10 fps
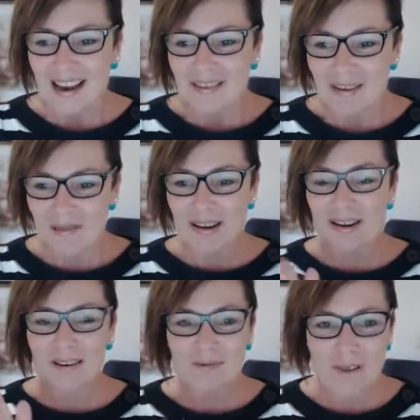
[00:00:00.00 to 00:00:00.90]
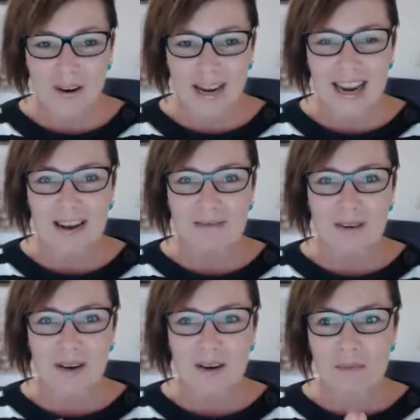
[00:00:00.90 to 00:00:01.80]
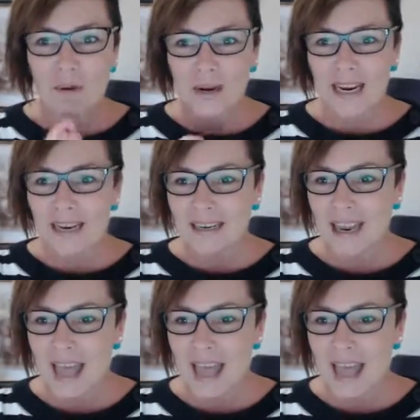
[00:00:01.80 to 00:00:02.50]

Robin, good morning, good morning, good morning.